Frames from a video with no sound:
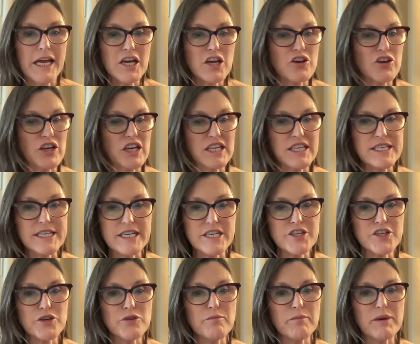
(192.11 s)
It could
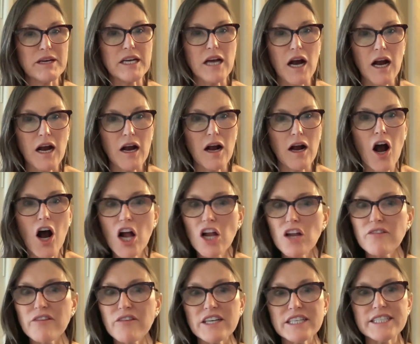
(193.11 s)
continue, but uh,
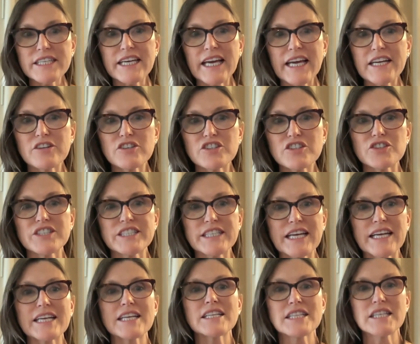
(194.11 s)
all of our indicators are
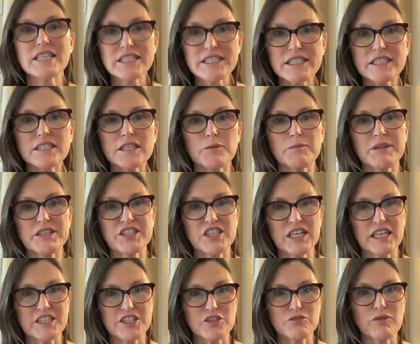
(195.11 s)
saying this is
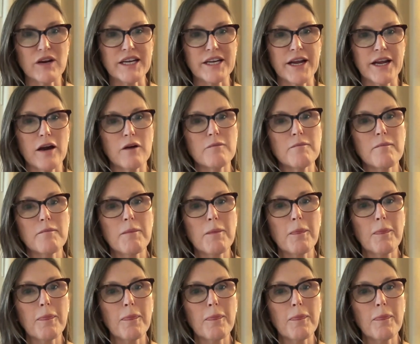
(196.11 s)
capitulation right now.